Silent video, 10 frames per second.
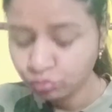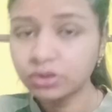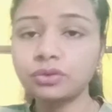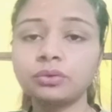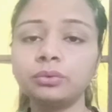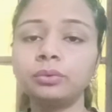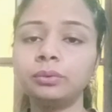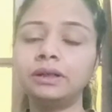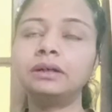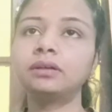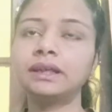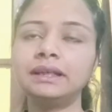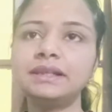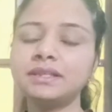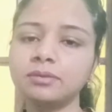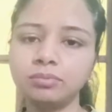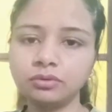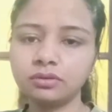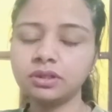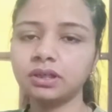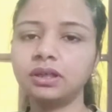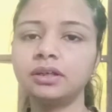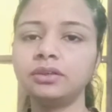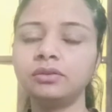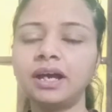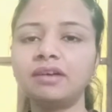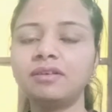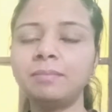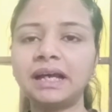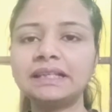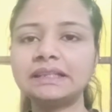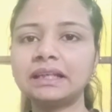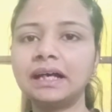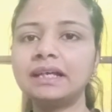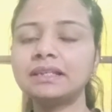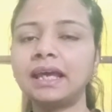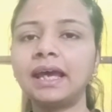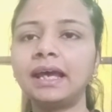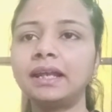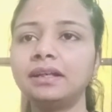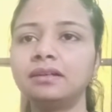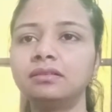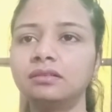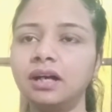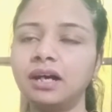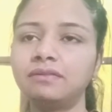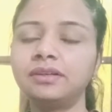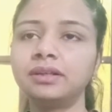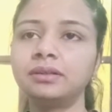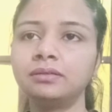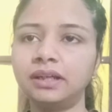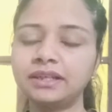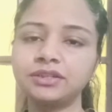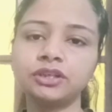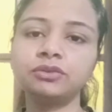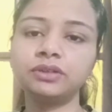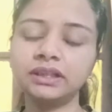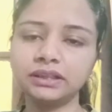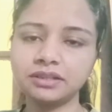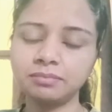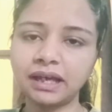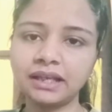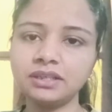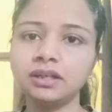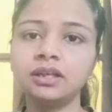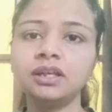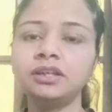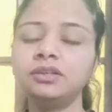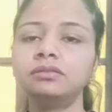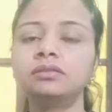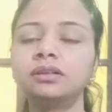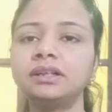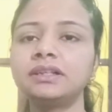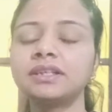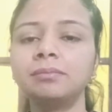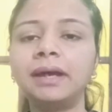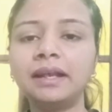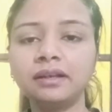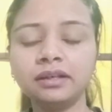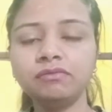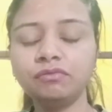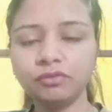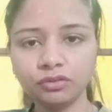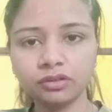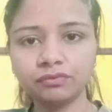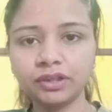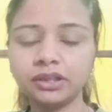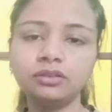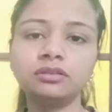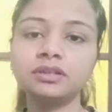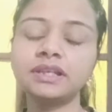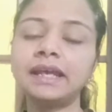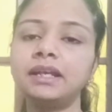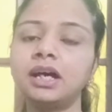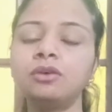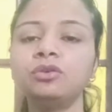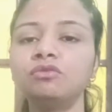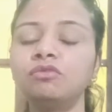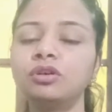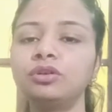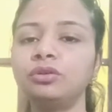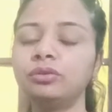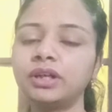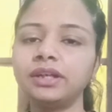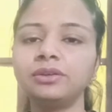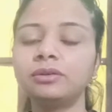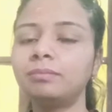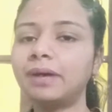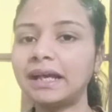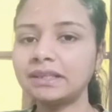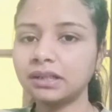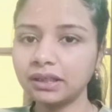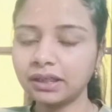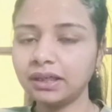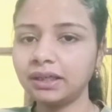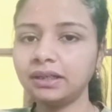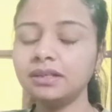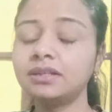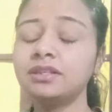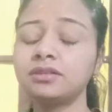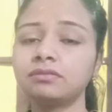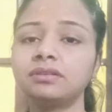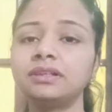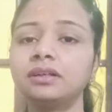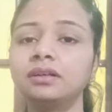so okay, let's suppose you have a batch class and after executing this batch you got some error in few of the records, and now you want to run your batch again. So